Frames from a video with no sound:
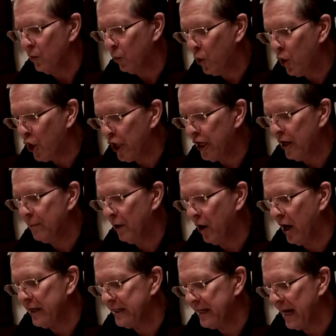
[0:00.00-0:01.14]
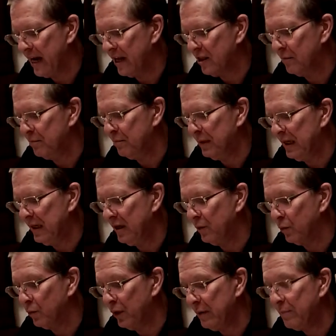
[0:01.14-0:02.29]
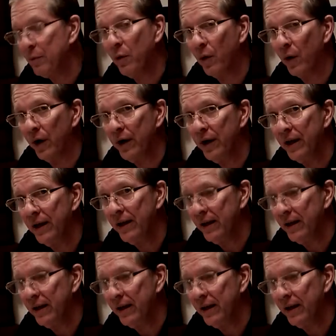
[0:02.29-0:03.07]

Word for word: would, upon death, be reborn